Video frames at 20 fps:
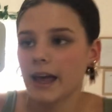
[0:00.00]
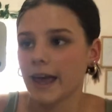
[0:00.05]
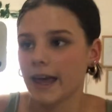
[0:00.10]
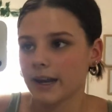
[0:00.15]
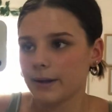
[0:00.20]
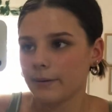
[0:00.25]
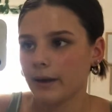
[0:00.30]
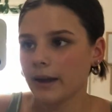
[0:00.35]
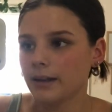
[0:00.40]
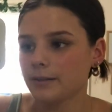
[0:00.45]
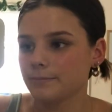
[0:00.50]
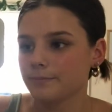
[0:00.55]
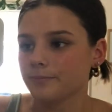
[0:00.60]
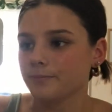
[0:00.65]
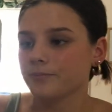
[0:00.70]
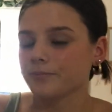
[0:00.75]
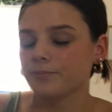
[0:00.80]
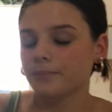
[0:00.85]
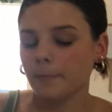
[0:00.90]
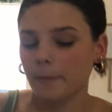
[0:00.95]
Anyway,
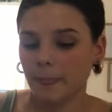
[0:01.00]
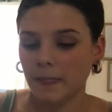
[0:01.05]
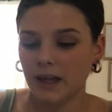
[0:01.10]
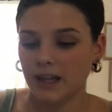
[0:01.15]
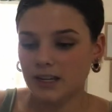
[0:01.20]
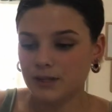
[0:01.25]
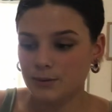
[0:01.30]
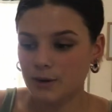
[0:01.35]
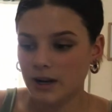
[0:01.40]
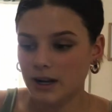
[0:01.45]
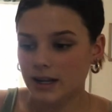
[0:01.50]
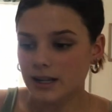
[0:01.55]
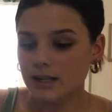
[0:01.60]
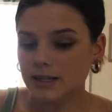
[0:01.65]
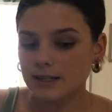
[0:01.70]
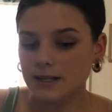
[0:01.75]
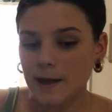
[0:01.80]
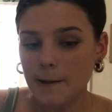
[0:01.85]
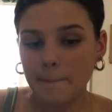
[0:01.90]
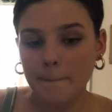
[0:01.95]
it is what it
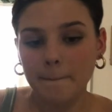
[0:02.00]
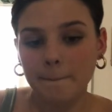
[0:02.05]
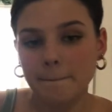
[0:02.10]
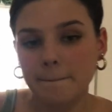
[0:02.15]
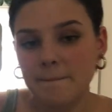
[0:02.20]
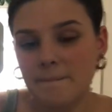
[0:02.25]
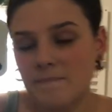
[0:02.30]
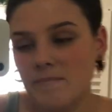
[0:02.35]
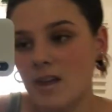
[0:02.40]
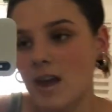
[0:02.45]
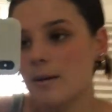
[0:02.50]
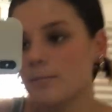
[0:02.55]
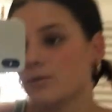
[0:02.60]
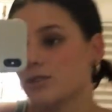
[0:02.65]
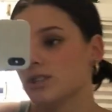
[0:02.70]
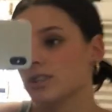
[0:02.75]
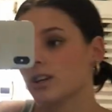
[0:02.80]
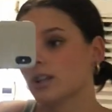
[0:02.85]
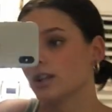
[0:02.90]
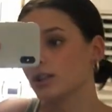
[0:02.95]
is.
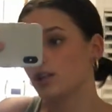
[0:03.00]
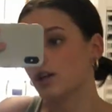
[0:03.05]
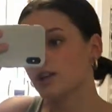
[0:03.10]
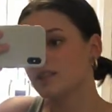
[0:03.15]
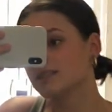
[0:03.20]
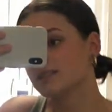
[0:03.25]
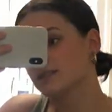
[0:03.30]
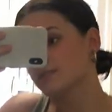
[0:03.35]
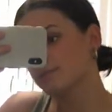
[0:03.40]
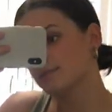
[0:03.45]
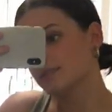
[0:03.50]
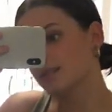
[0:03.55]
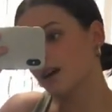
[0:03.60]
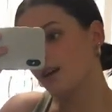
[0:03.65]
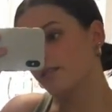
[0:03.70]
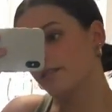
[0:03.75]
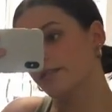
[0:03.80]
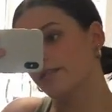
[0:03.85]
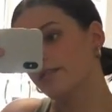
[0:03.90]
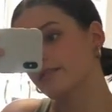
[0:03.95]
Just going to learn some
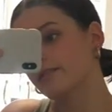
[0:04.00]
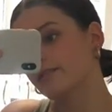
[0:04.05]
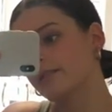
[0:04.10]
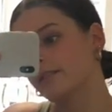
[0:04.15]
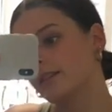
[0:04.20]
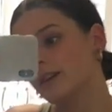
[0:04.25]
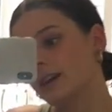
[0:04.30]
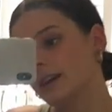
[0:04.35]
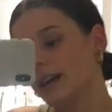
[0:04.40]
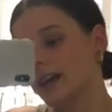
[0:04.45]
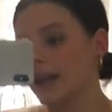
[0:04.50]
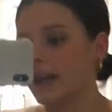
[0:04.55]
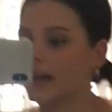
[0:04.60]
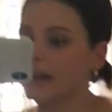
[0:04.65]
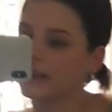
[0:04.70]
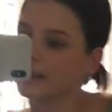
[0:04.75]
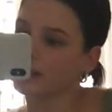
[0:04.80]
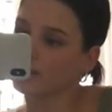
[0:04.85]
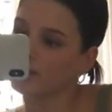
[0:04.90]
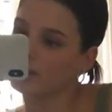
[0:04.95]
stuff.
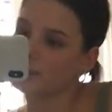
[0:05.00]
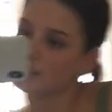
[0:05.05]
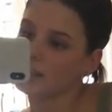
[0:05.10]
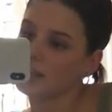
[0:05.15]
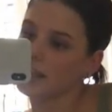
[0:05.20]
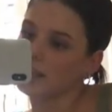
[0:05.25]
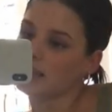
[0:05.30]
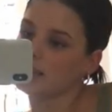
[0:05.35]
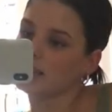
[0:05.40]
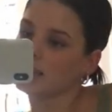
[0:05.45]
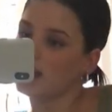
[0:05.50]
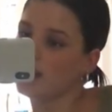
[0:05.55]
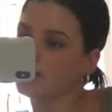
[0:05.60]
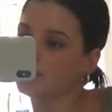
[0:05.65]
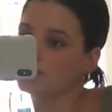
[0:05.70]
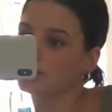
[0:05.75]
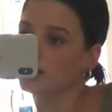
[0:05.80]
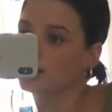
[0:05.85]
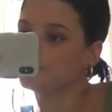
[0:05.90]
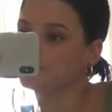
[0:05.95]
And then go see Anthony
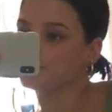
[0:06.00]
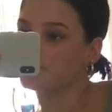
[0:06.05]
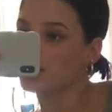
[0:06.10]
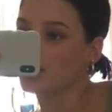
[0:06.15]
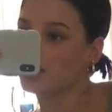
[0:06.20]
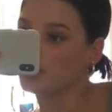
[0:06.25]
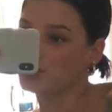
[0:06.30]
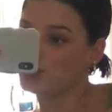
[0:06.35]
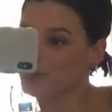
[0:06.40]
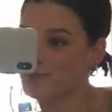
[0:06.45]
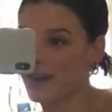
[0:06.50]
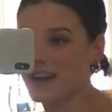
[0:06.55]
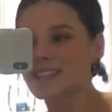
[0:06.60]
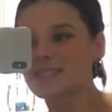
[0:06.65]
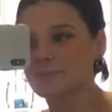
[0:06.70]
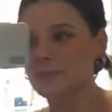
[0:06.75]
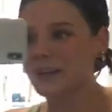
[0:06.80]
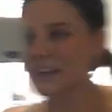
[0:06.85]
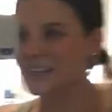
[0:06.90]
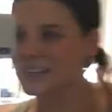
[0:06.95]
after. Which
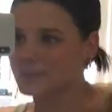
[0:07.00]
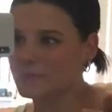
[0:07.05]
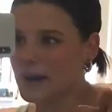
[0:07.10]
reminds me, I need